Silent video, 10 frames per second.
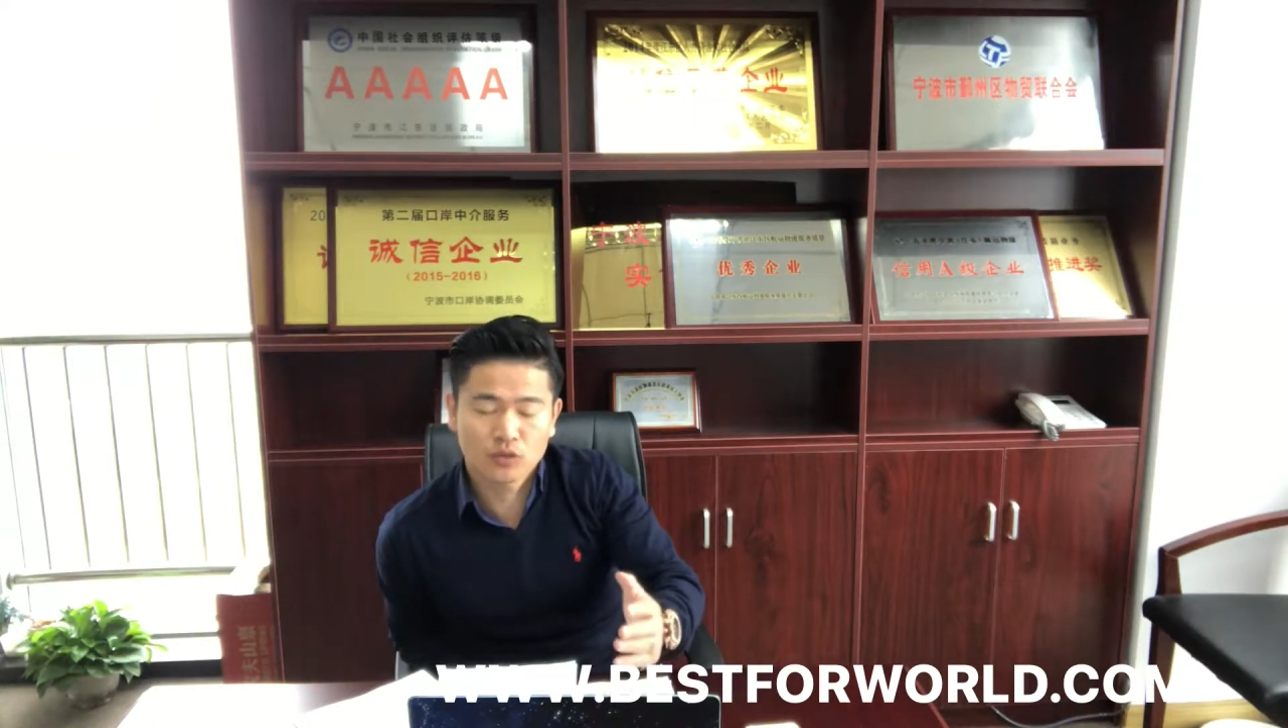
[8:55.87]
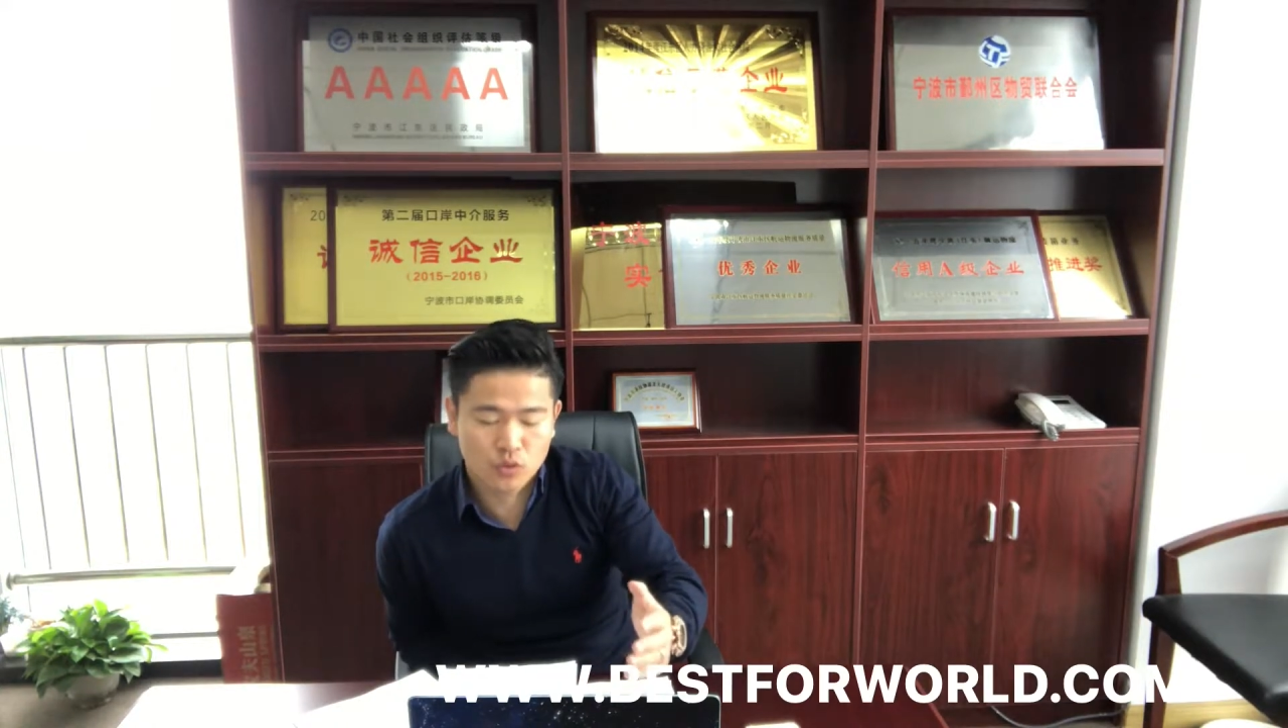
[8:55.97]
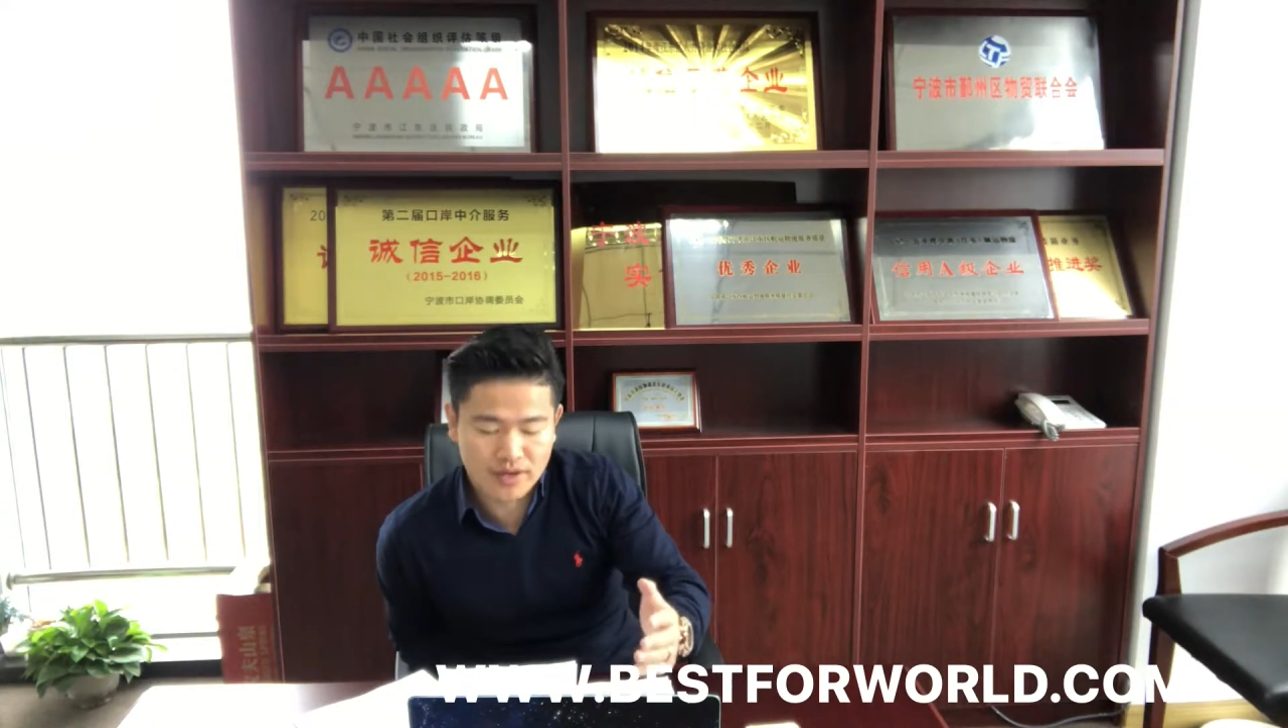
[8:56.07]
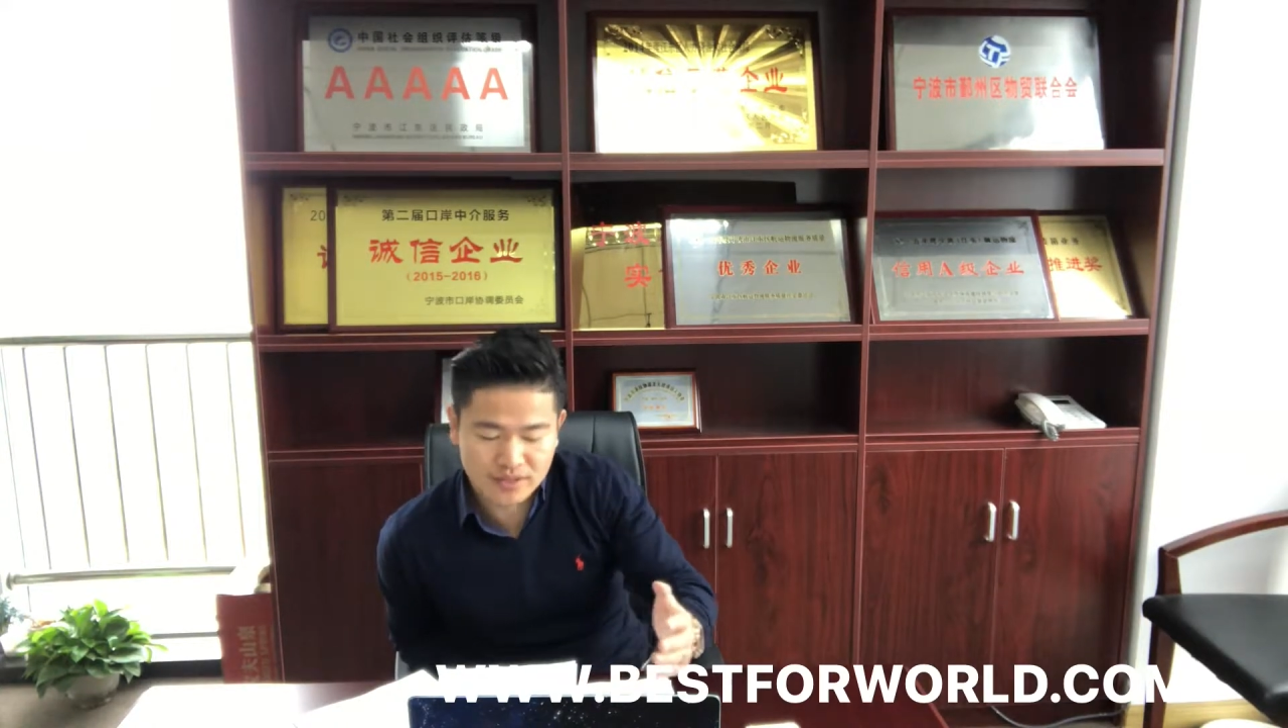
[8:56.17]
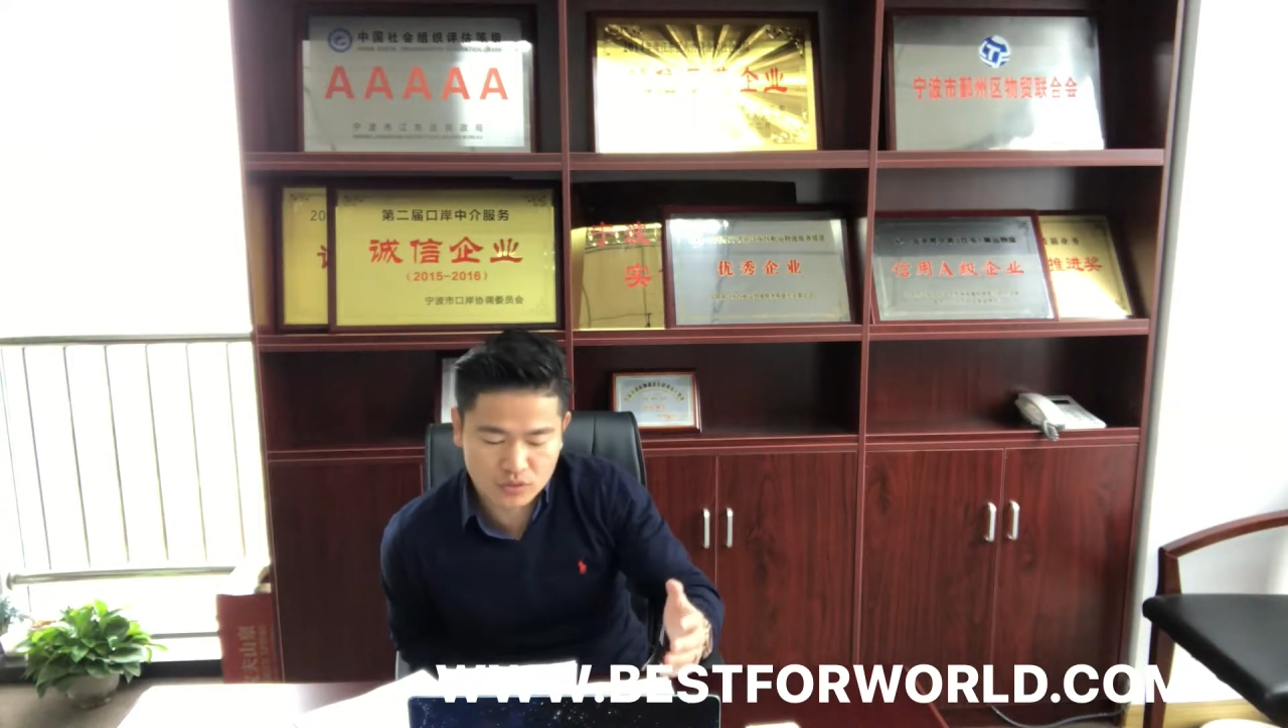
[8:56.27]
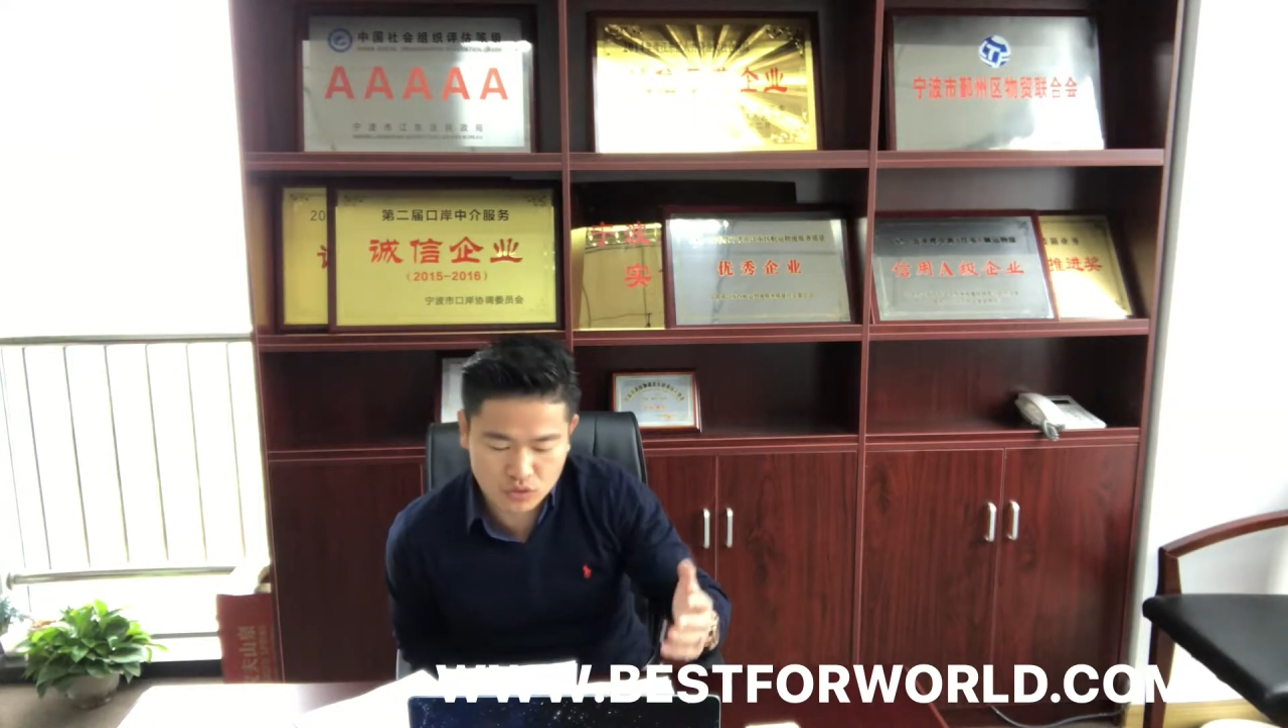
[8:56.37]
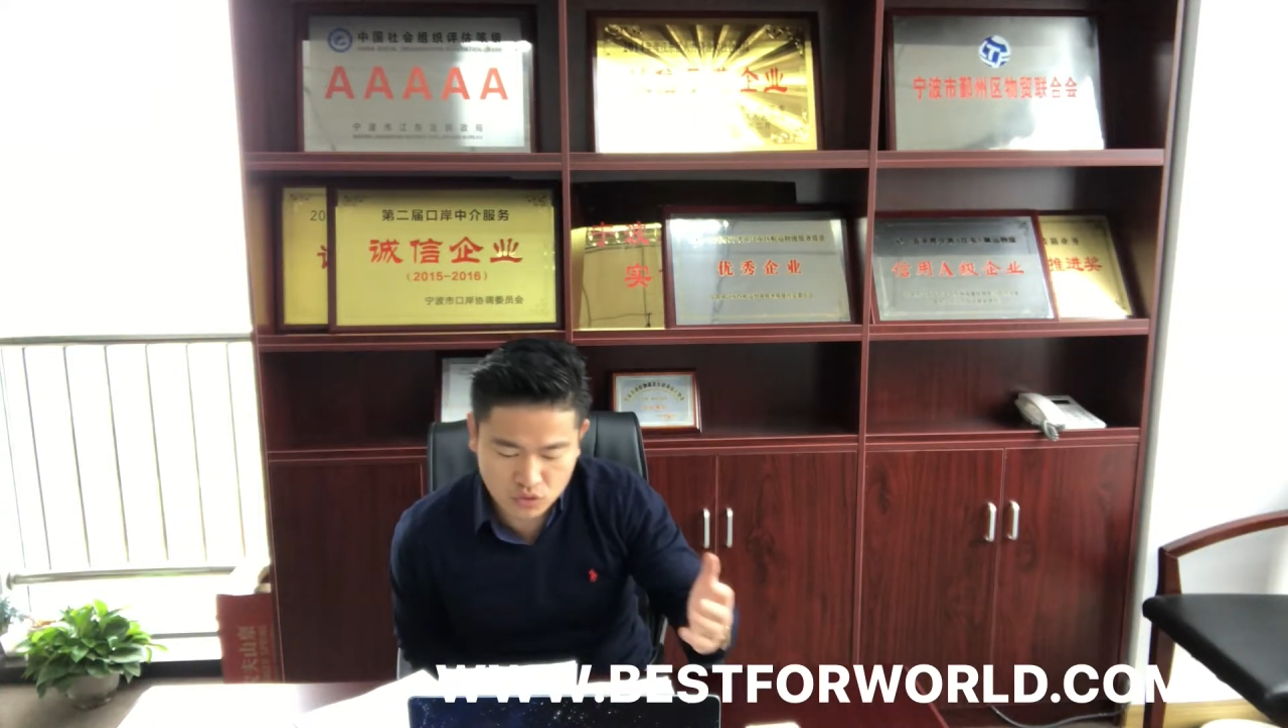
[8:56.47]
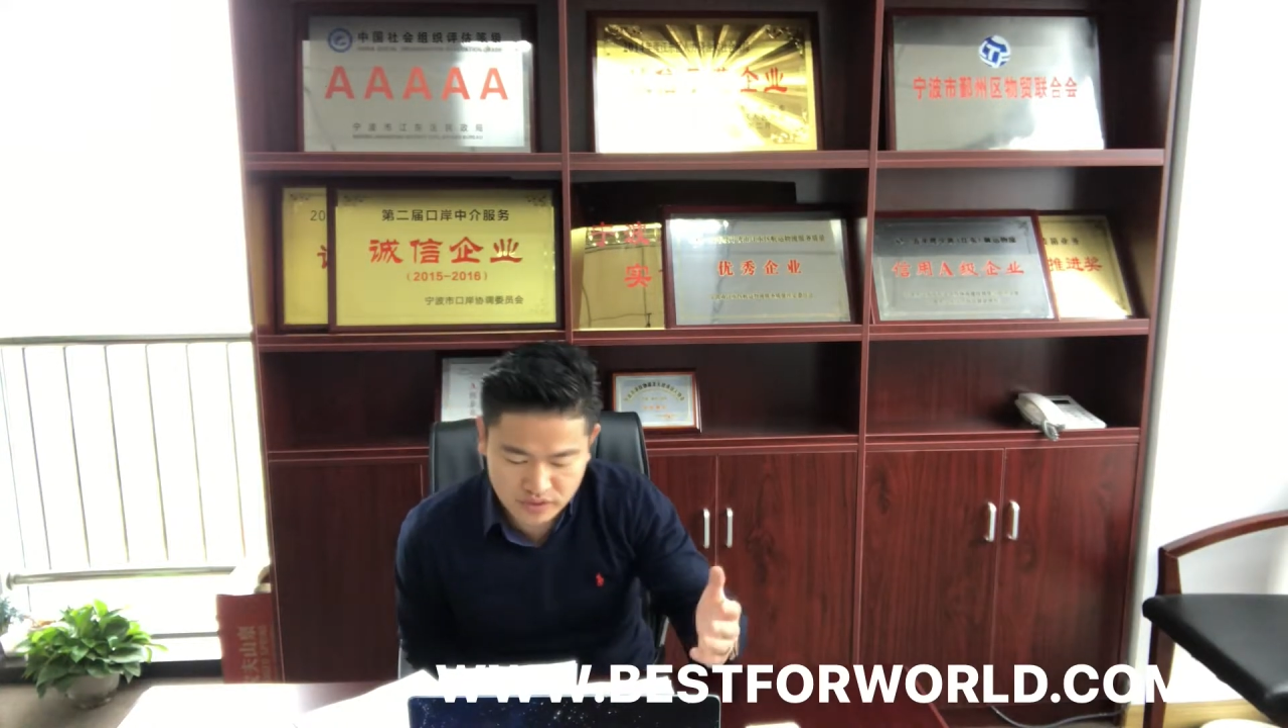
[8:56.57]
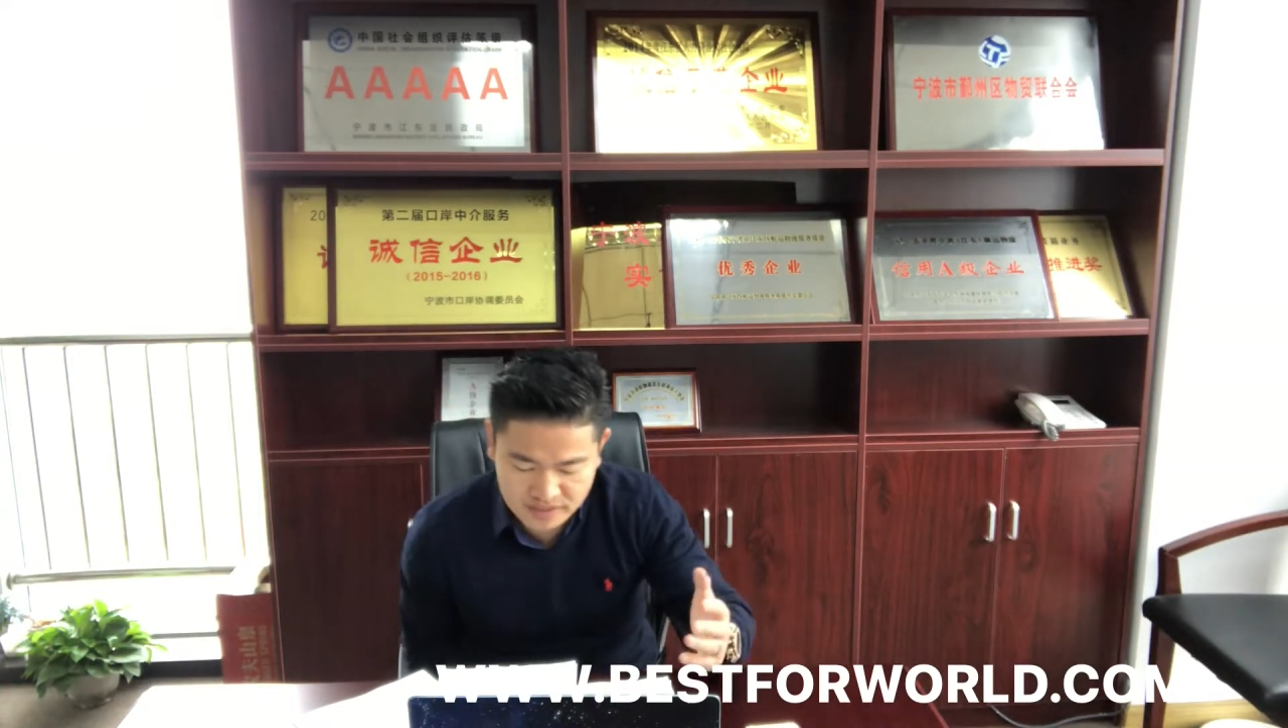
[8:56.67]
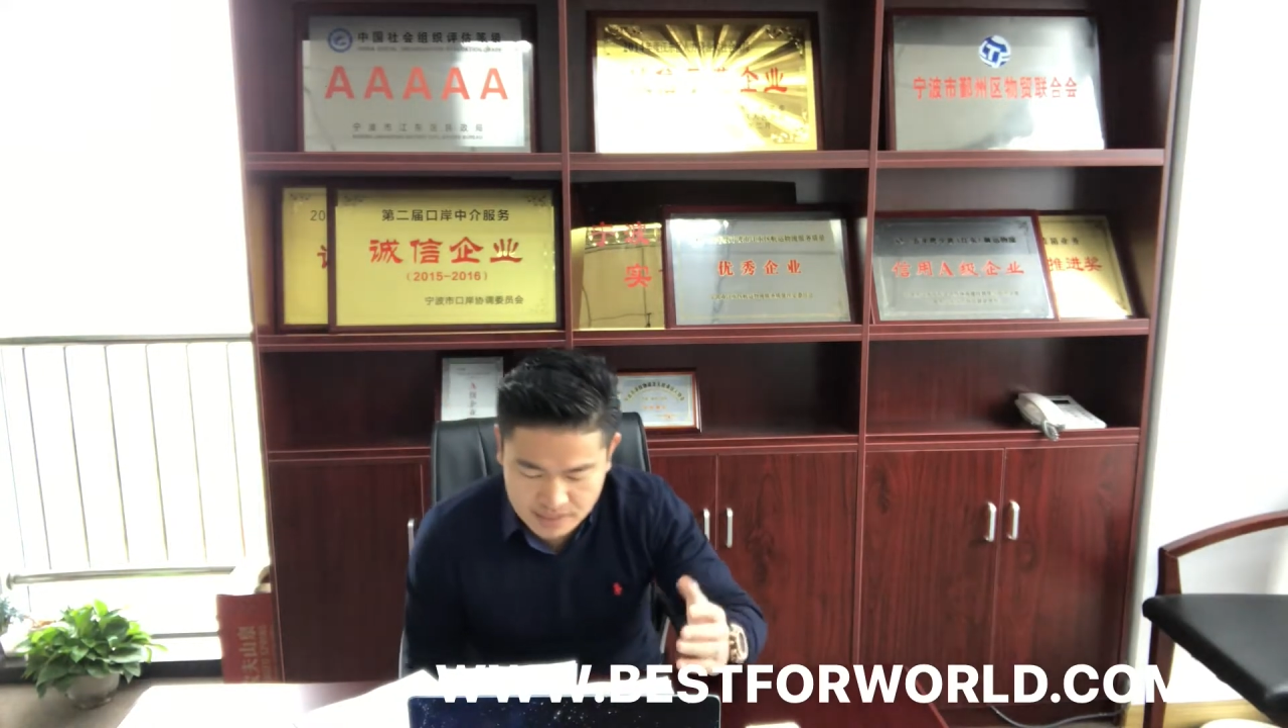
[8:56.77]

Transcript: twice or 3